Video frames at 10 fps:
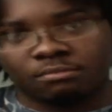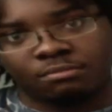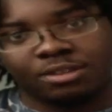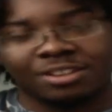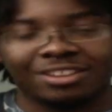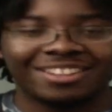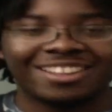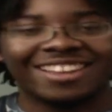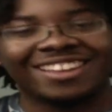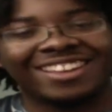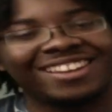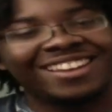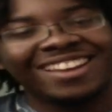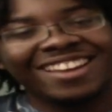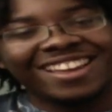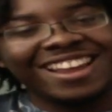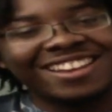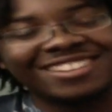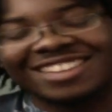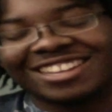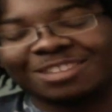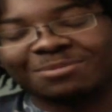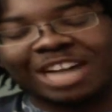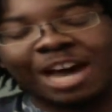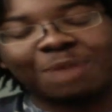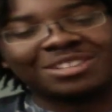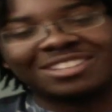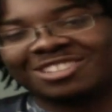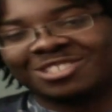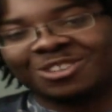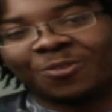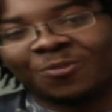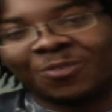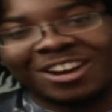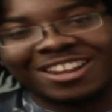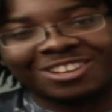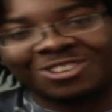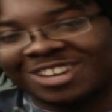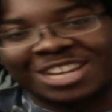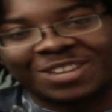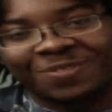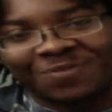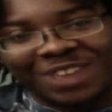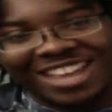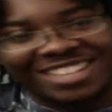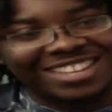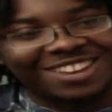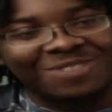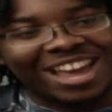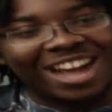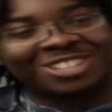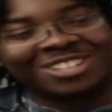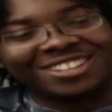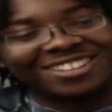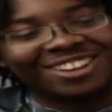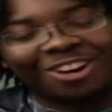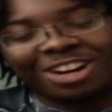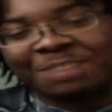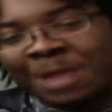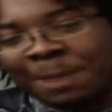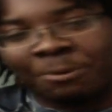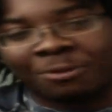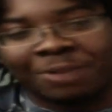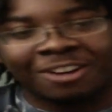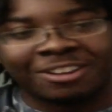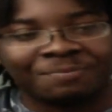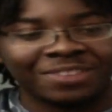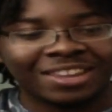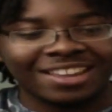he does that sometimes, and it's just so funny, the look on his face in reaction to all these people around him.